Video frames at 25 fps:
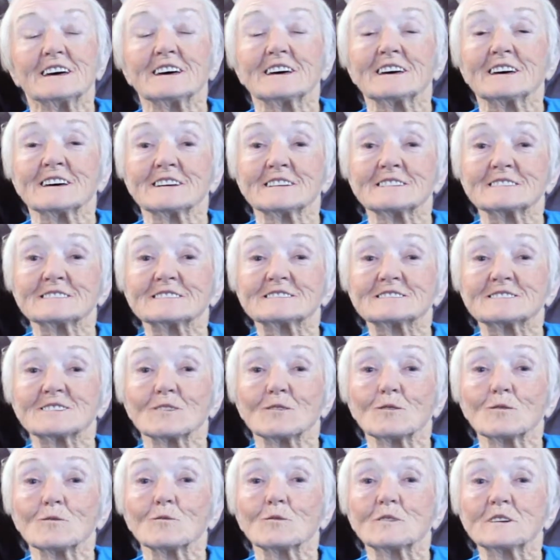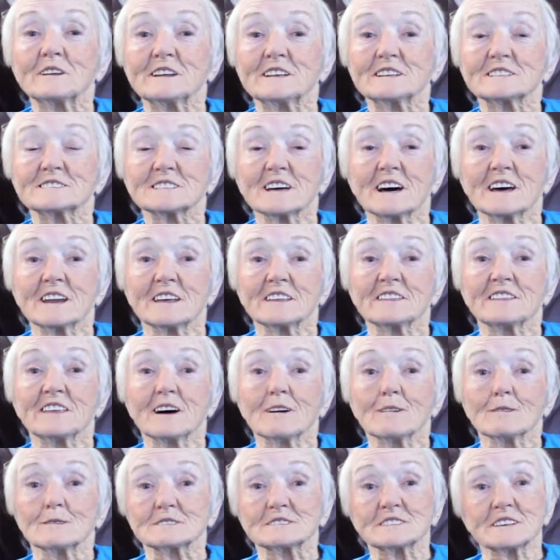And so we decided
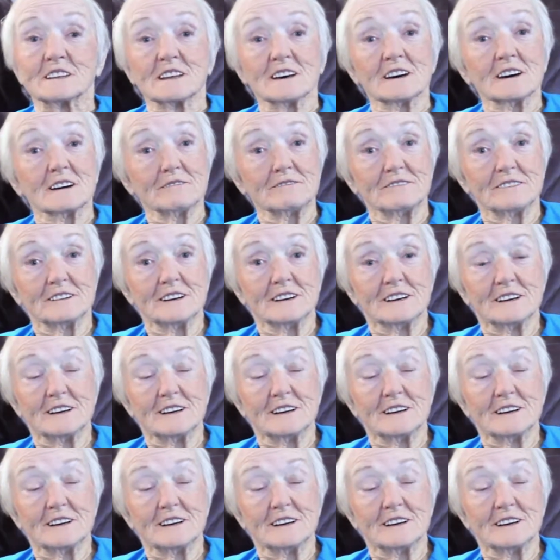that was enough.